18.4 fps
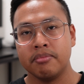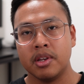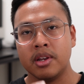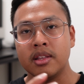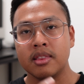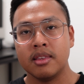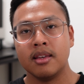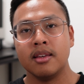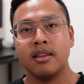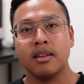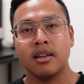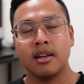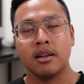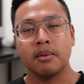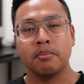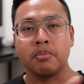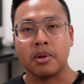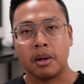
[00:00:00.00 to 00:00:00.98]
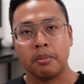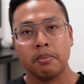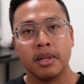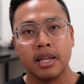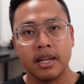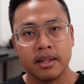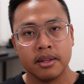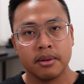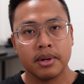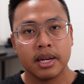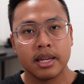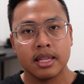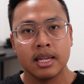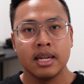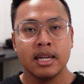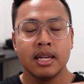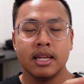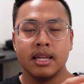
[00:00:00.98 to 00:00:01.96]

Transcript: eating properly in a way.